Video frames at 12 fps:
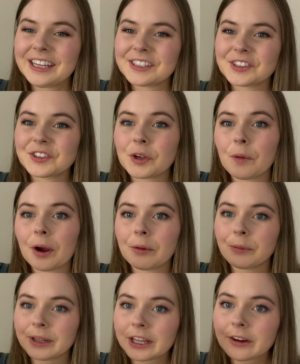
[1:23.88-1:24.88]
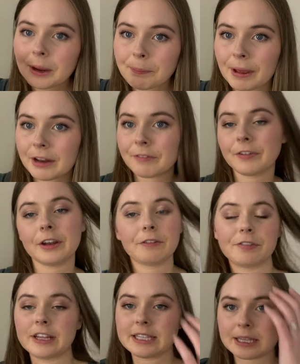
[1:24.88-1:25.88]
So a really great benefit
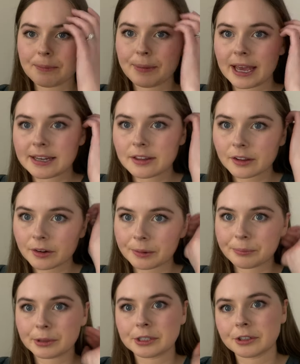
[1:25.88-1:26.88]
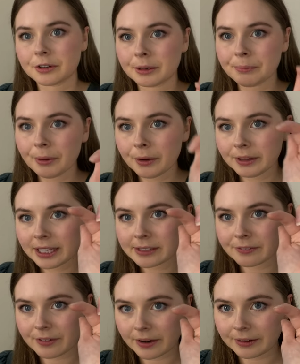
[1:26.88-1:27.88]
of this compared to the crimper is the crimper only
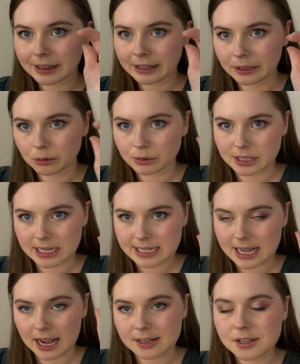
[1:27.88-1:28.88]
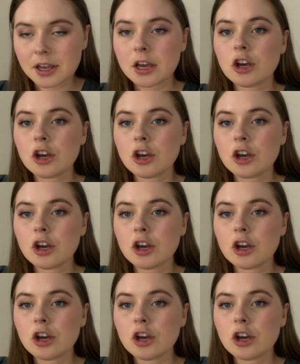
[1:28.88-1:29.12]
has very little zigzags,